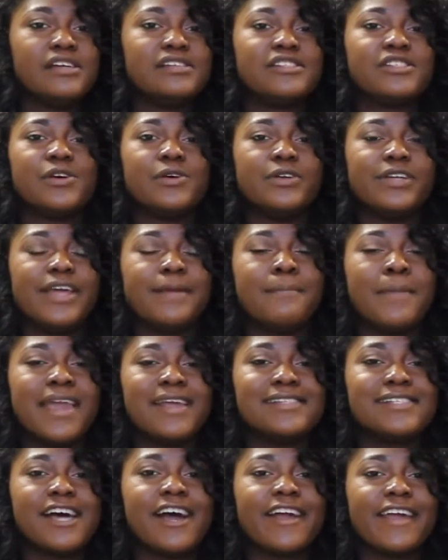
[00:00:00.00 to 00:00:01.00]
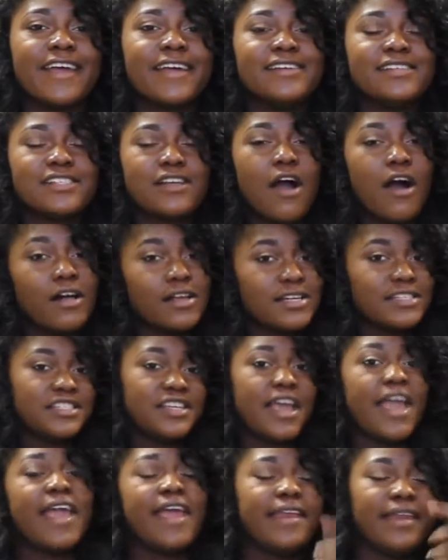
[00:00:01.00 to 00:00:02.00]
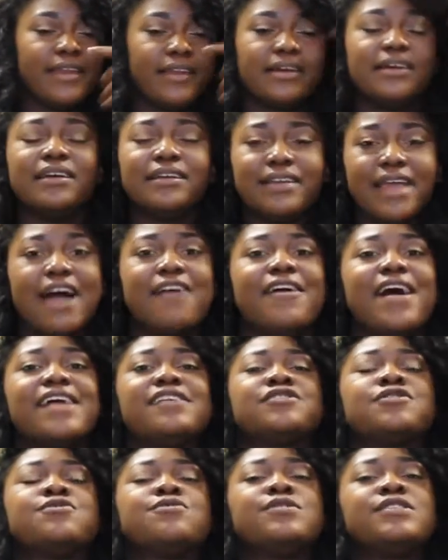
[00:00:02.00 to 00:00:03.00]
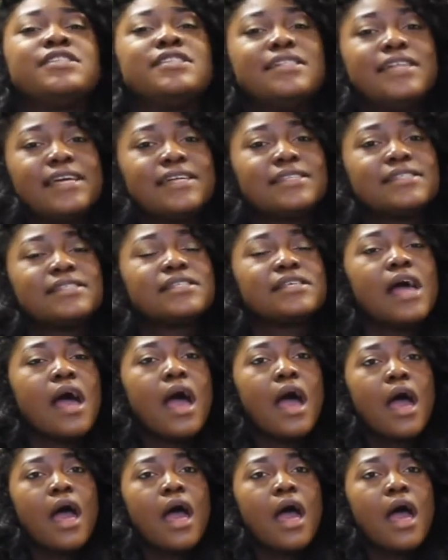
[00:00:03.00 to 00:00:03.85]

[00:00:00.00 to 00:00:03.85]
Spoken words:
So their main target is college and now high school students.